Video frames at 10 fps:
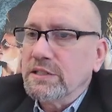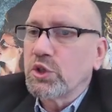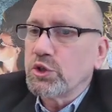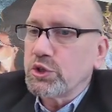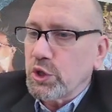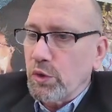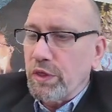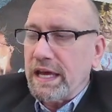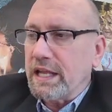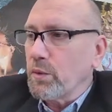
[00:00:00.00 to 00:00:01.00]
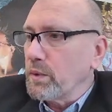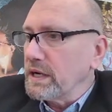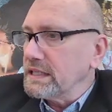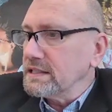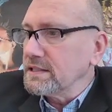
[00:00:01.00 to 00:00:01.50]
to show that it
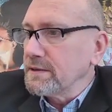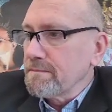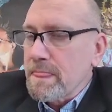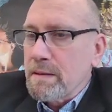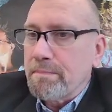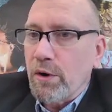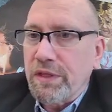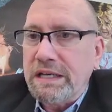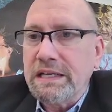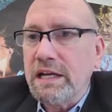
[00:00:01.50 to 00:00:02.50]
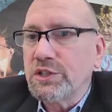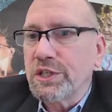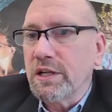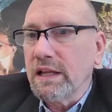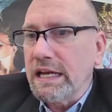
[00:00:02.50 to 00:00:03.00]
was both
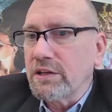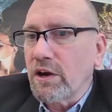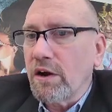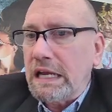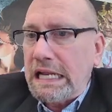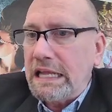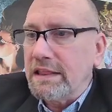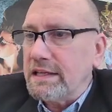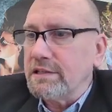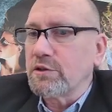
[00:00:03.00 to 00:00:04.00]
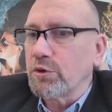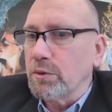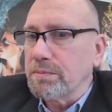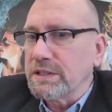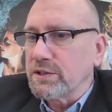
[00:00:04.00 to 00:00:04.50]
intentional and targeting these
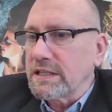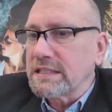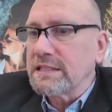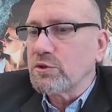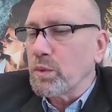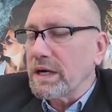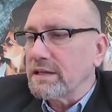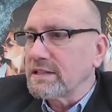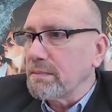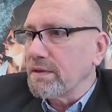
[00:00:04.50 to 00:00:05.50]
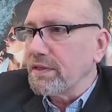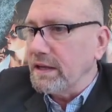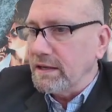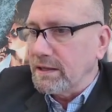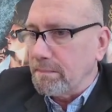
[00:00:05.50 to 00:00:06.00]
groups. And so this is where some of
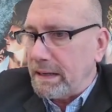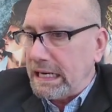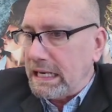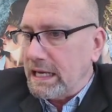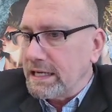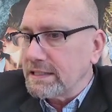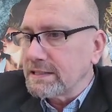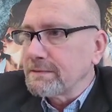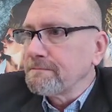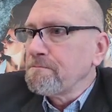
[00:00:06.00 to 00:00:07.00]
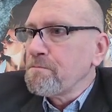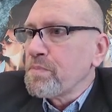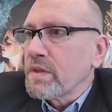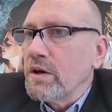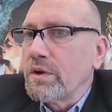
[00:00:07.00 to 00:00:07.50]
the debate lies.
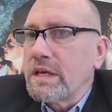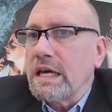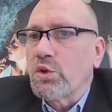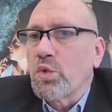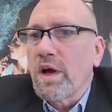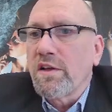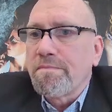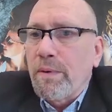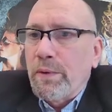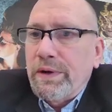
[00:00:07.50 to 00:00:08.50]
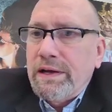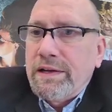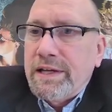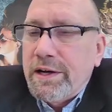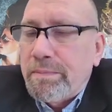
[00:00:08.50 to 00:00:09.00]
Okay,
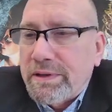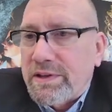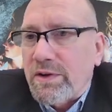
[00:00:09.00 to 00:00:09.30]
5-year